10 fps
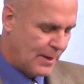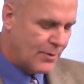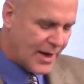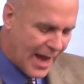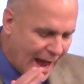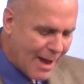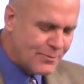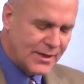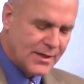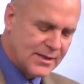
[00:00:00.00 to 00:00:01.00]
But
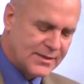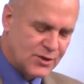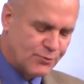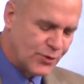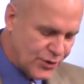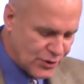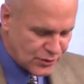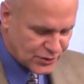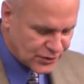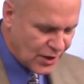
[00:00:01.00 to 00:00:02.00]
happiness is
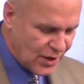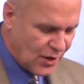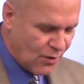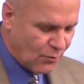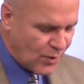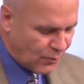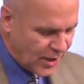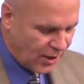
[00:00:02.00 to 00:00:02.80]
produced when we